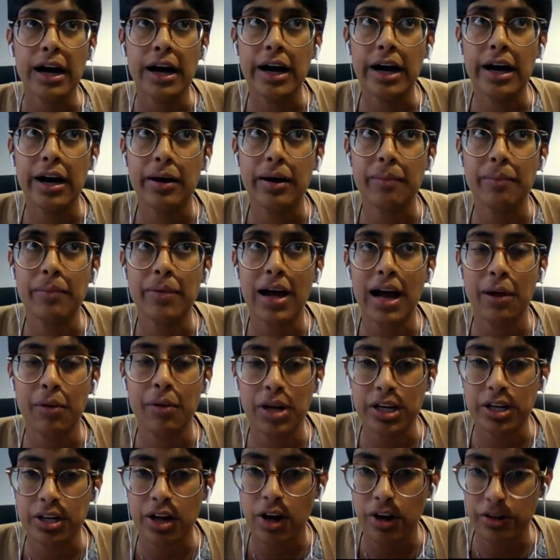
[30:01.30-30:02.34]
I
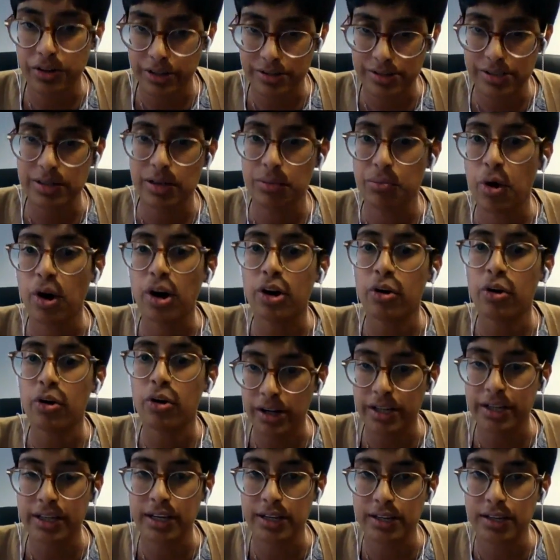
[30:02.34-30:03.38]
would call this a more
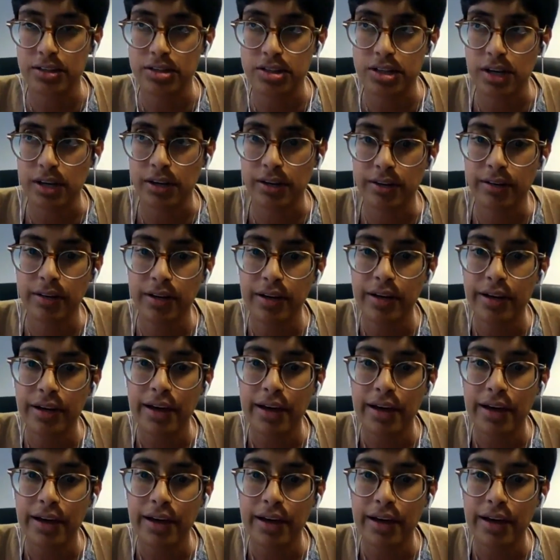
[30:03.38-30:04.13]
chronic condition.